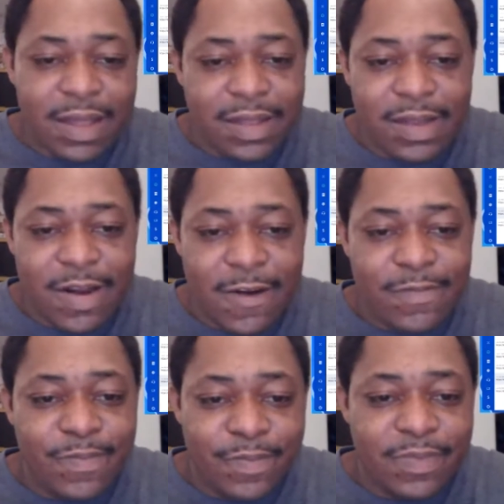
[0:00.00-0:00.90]
you know,
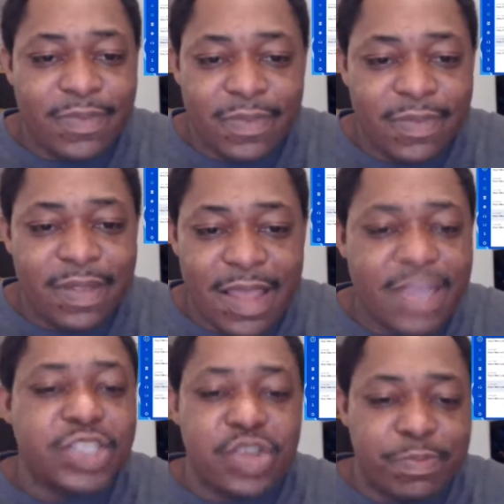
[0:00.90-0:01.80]

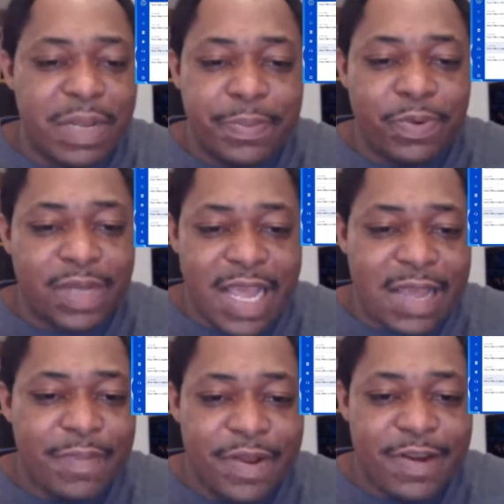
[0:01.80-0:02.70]
extra people
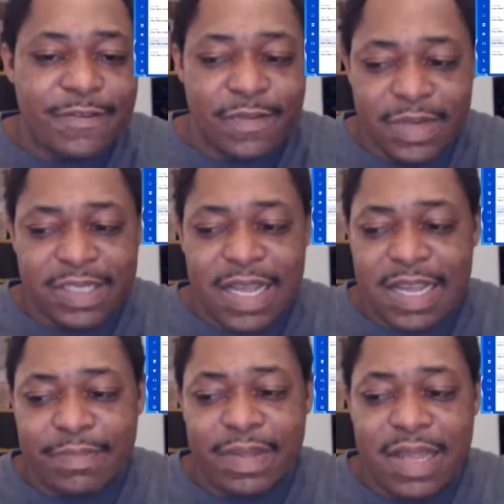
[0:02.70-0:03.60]
came here from this
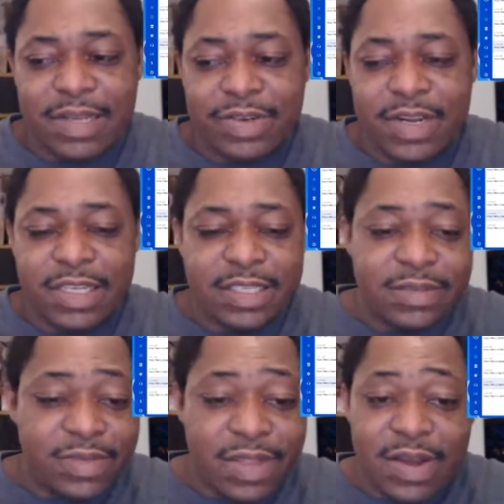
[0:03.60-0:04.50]
IP address.
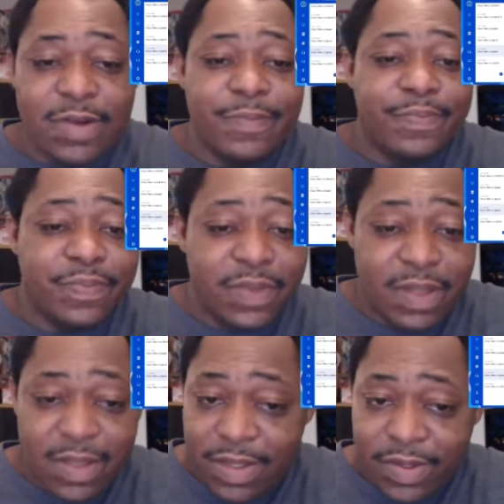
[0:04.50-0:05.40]
No,
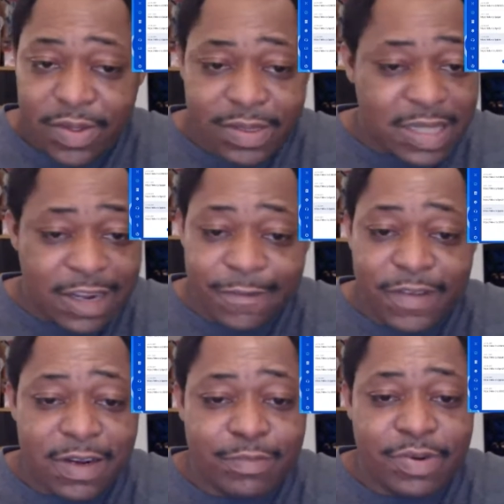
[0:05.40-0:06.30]
it's like a
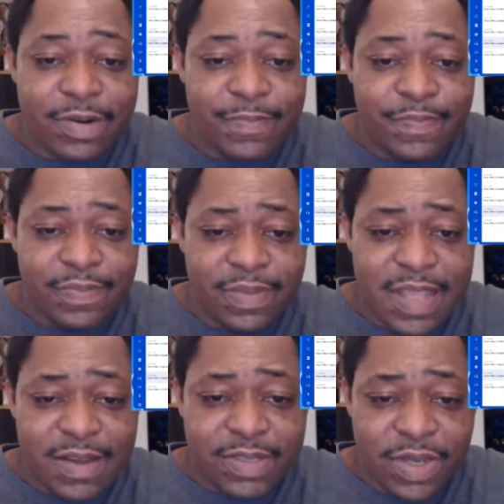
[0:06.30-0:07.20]
fingerprint.
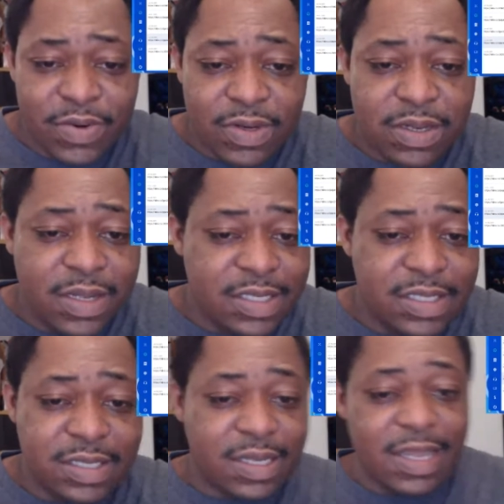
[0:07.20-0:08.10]
Now, total clicks
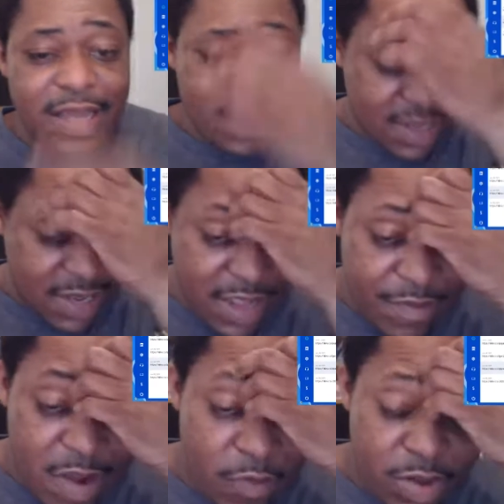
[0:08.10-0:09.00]
is again, if
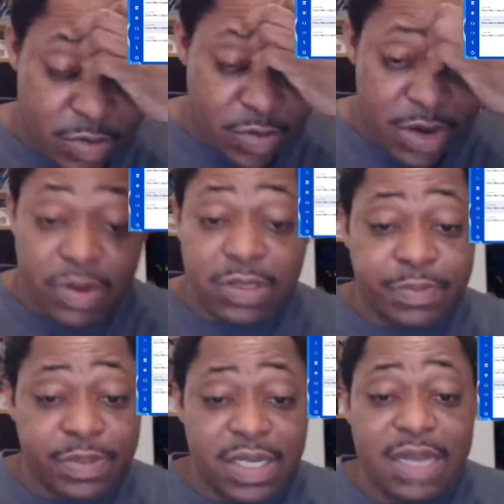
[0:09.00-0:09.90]
I went on there
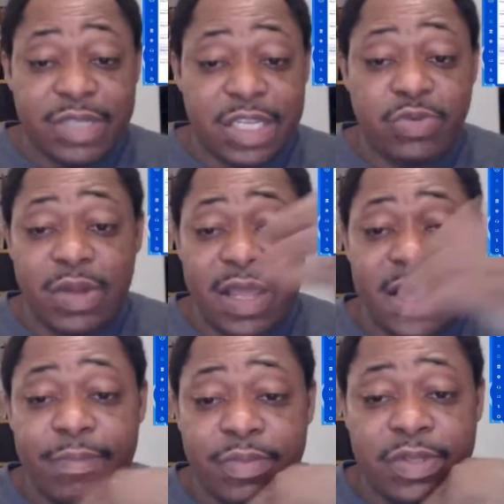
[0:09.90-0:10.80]
multiple times, that's what
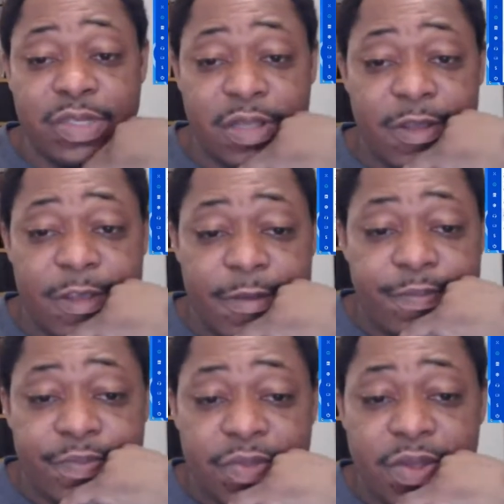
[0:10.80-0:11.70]
happens.
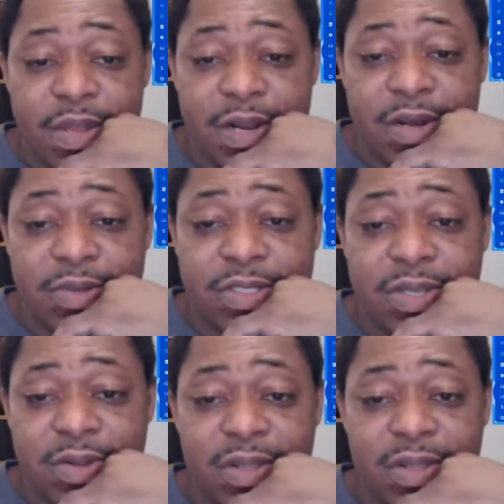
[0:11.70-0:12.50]
You can also